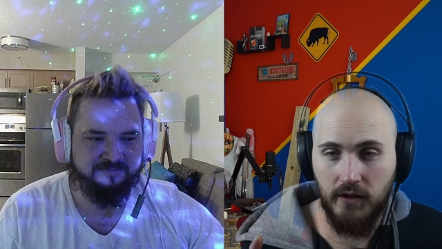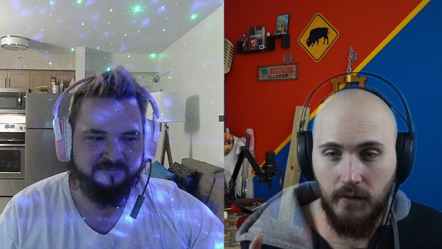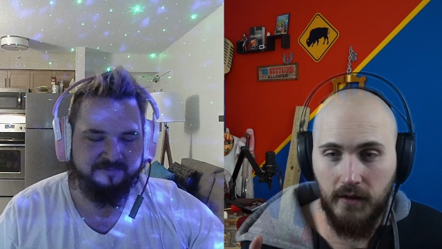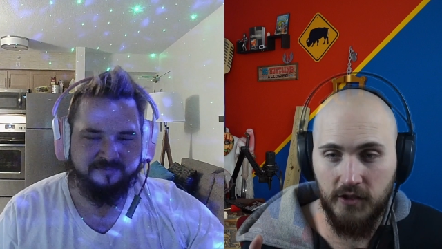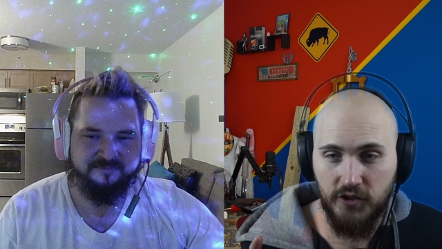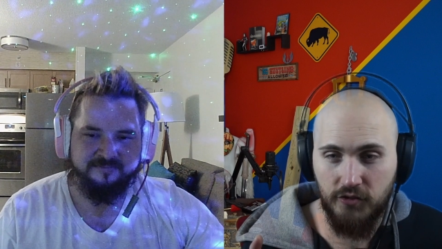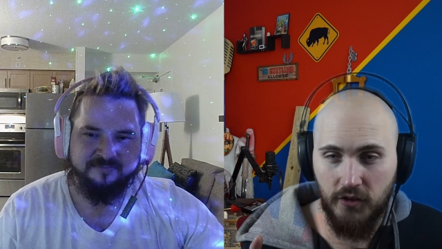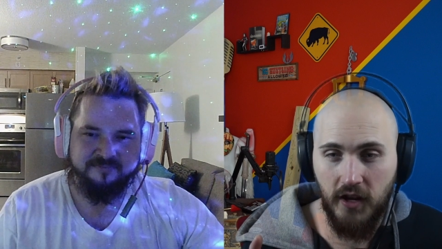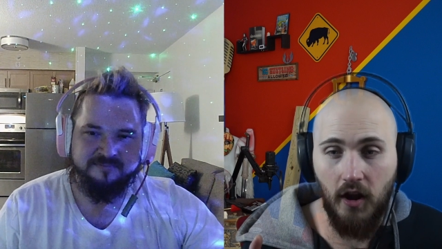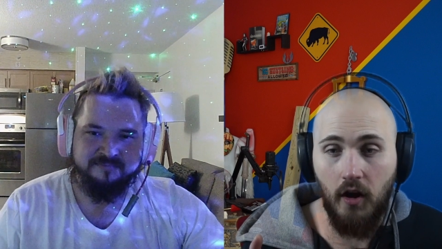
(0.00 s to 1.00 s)
Speaker 1: him on the
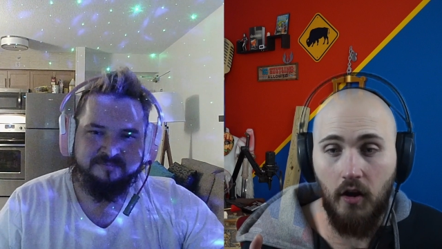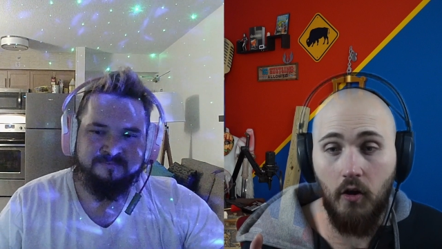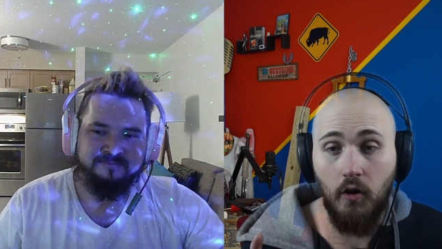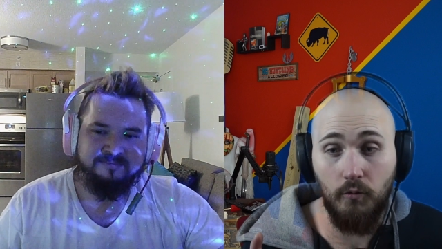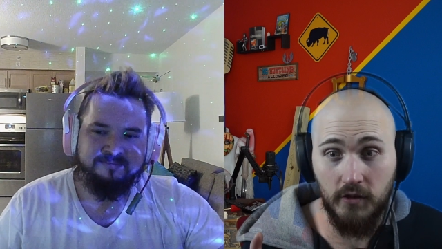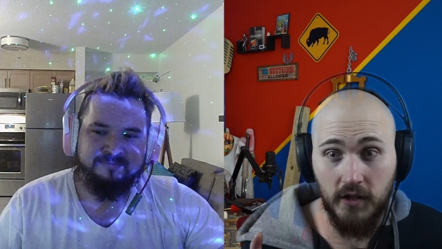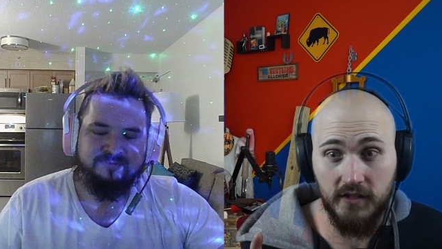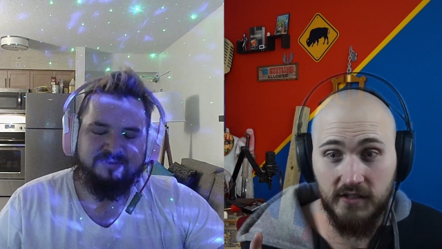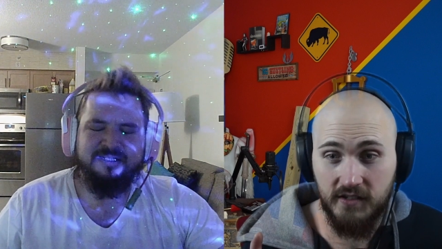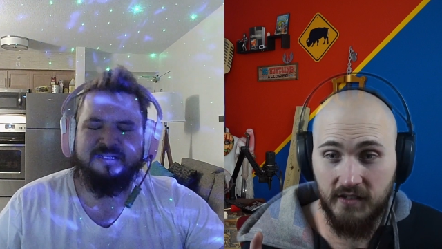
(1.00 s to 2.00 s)
street
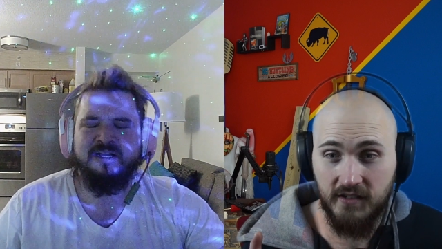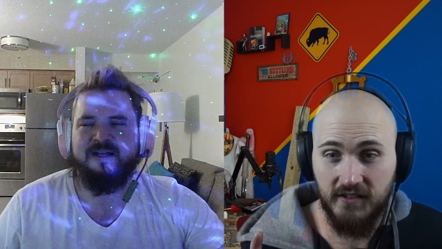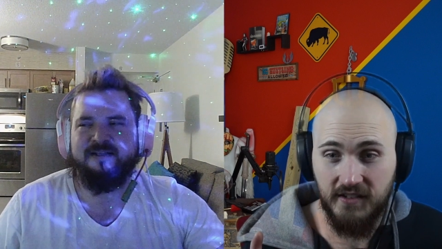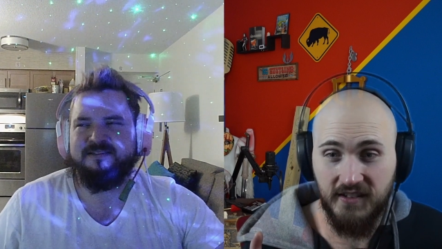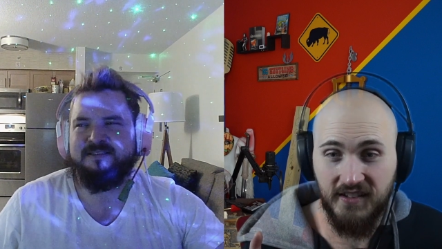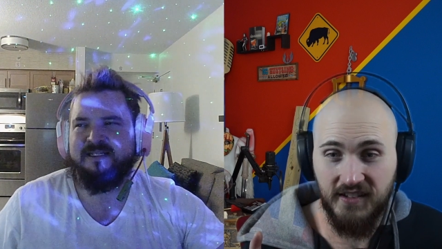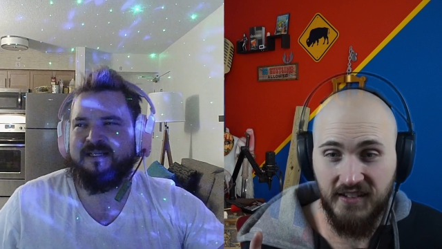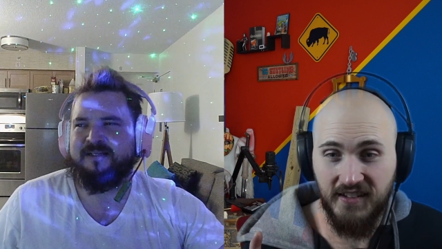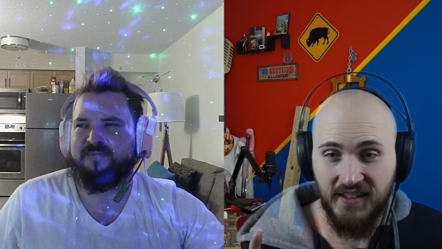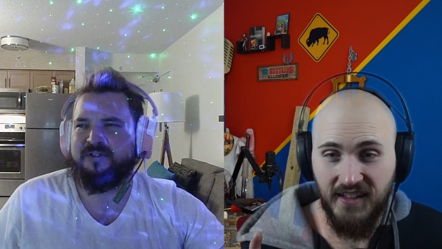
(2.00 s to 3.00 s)
homeless. God
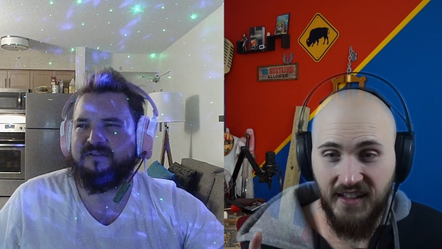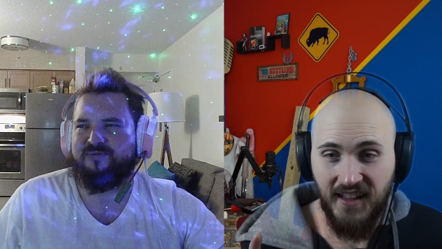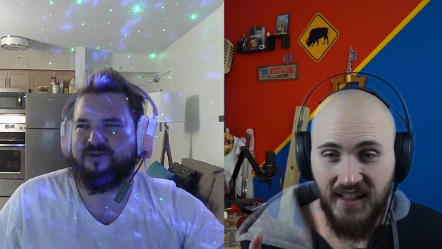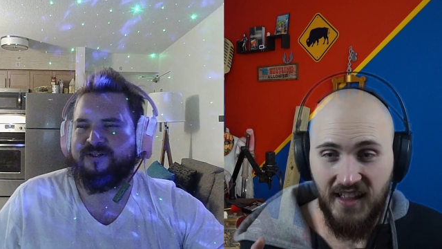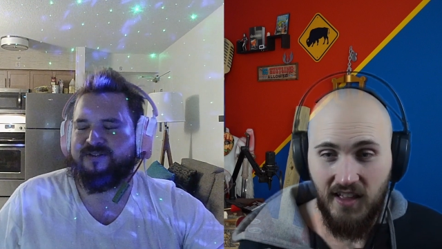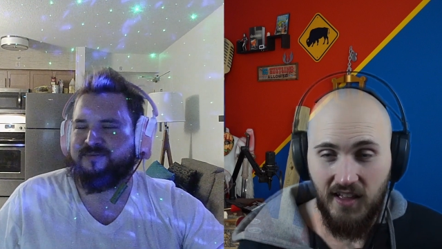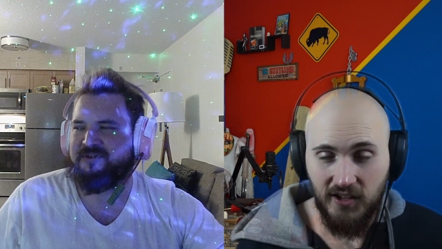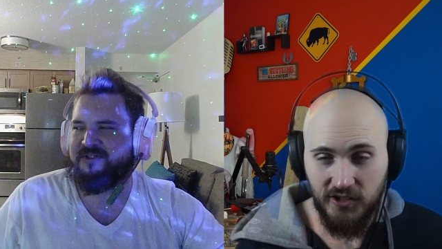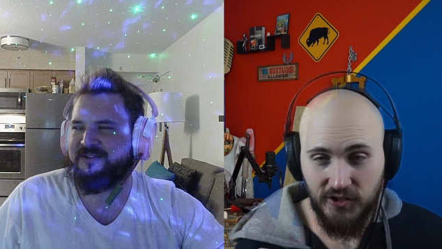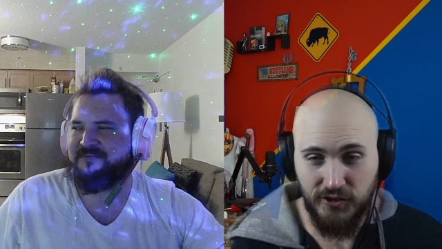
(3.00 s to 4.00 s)
damn,
Speaker 2: that's
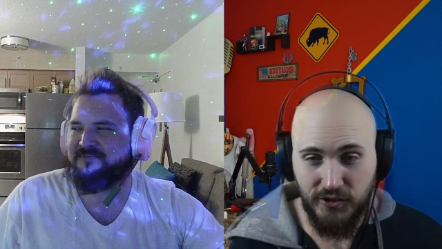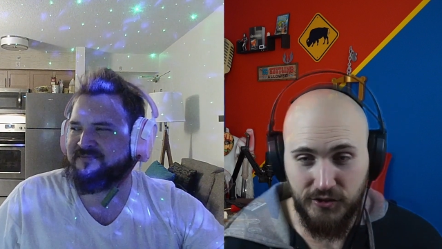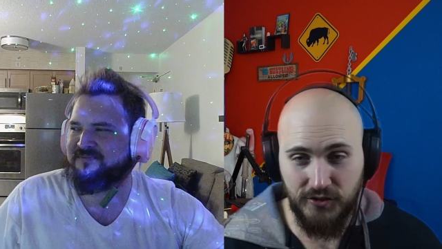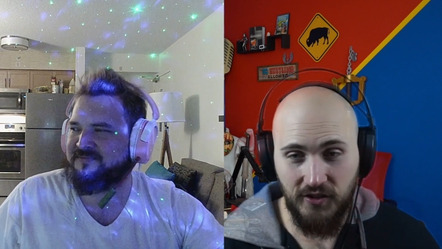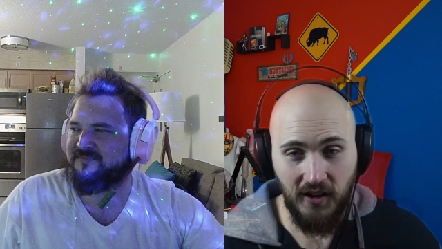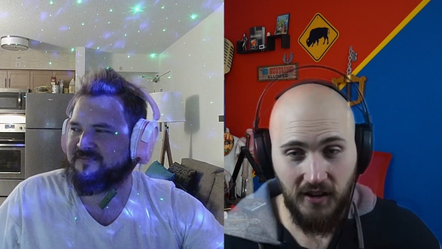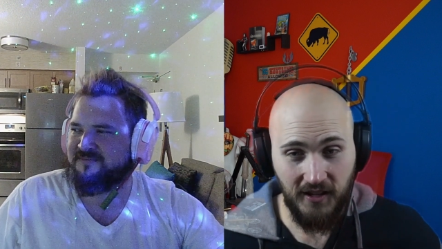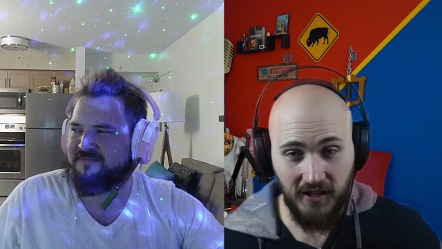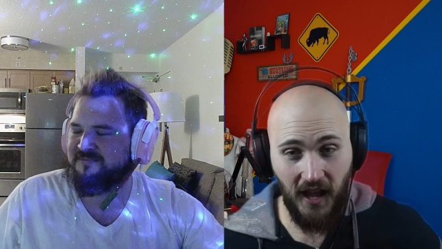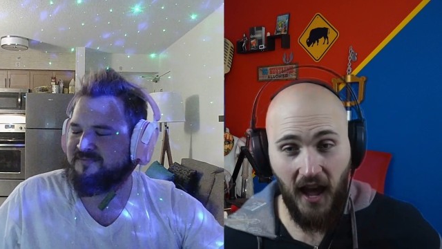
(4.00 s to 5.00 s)
fucked, man
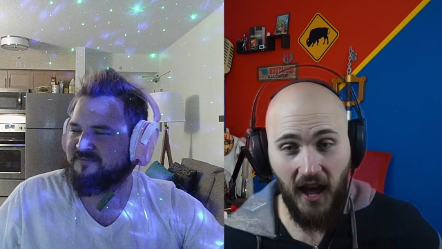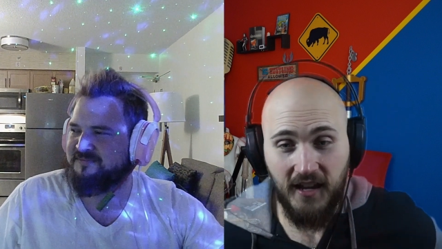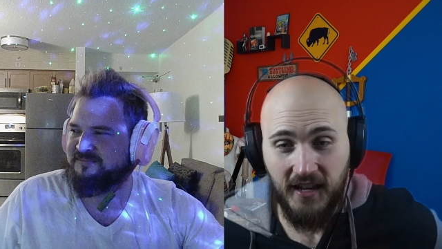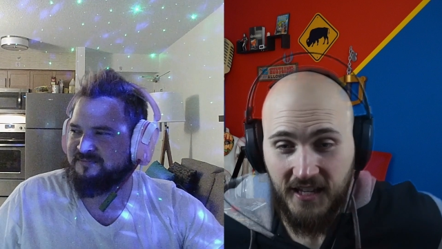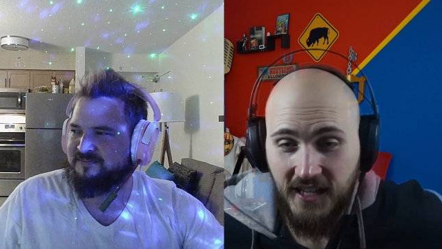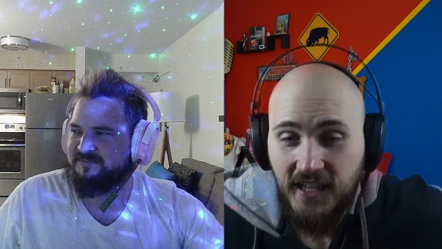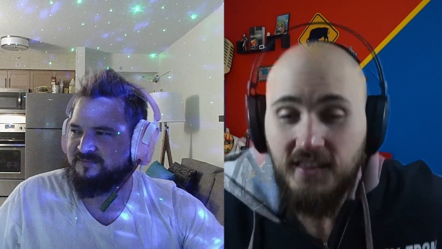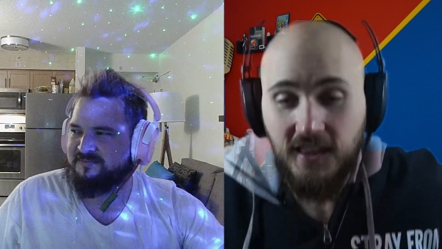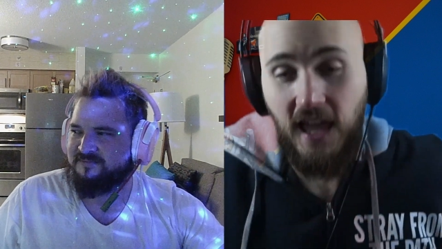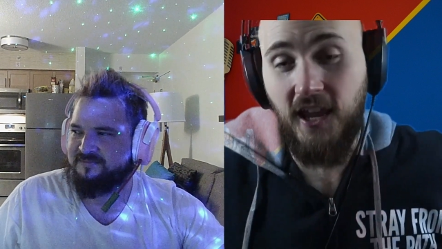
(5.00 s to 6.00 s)
Speaker 1: yeah, he
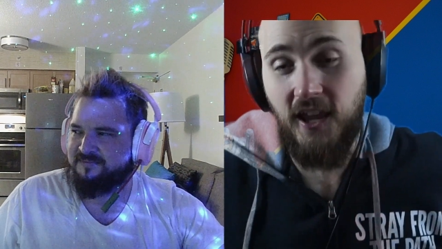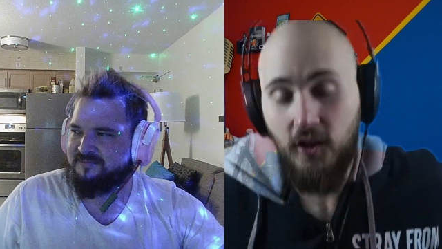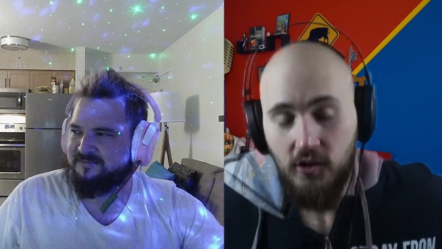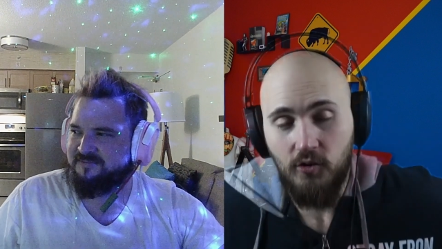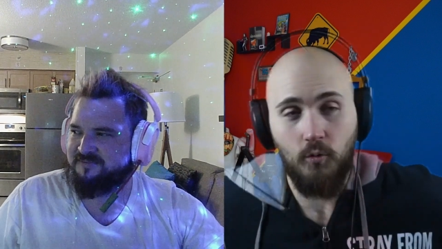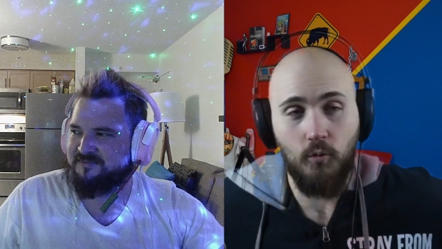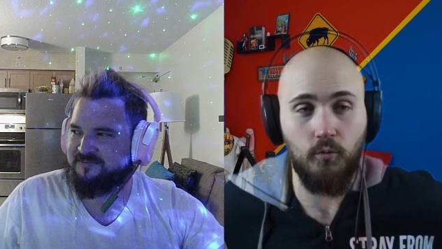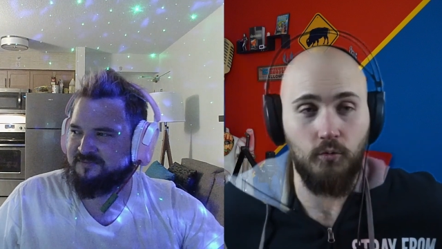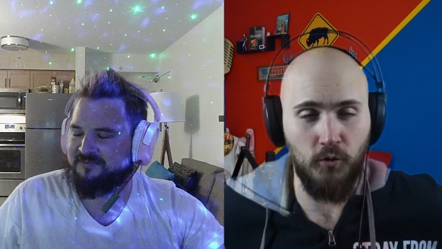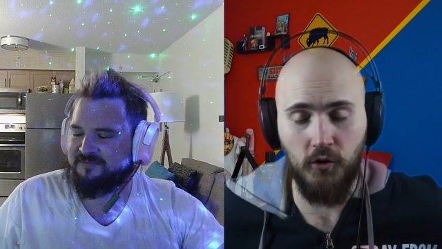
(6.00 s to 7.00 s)
like
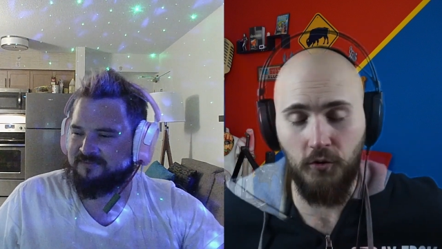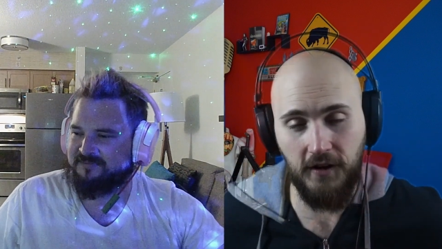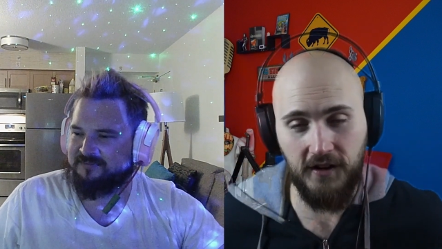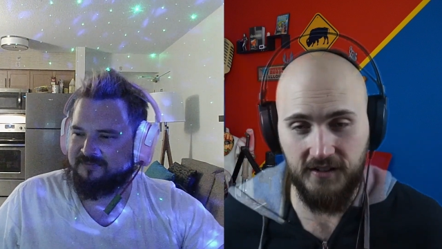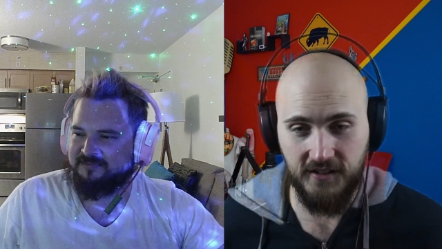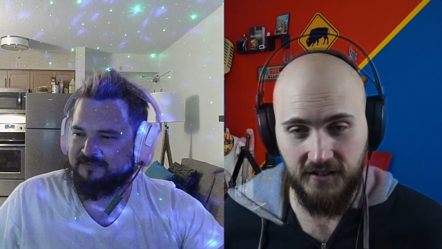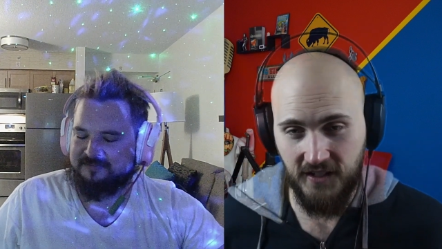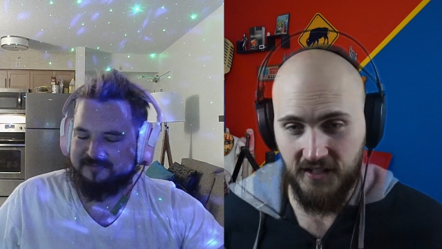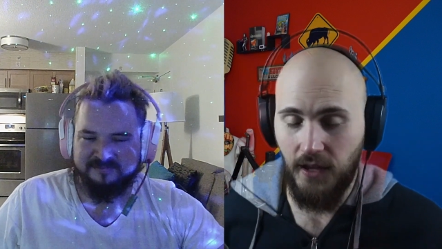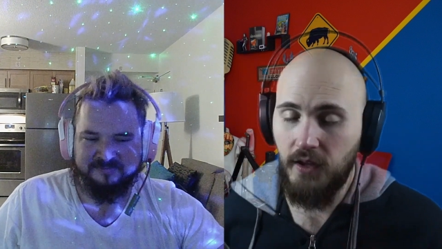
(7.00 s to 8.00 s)
ruined
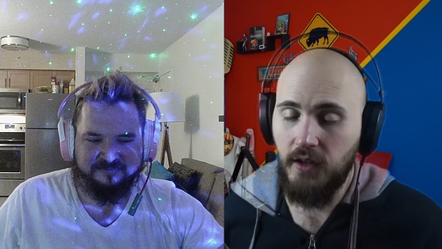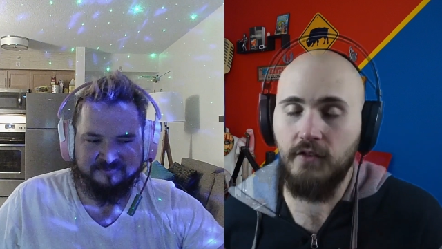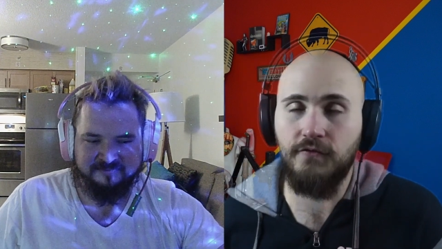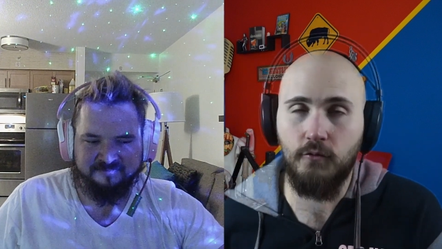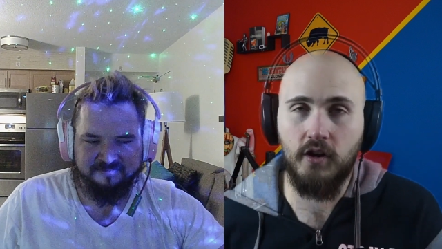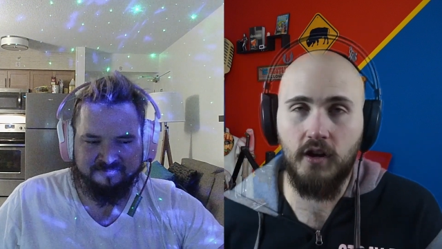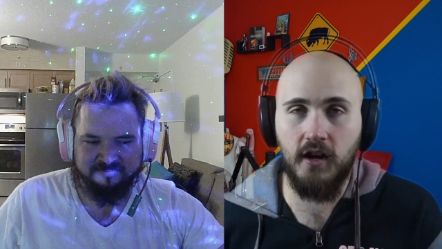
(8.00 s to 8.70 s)
the I mean, from what I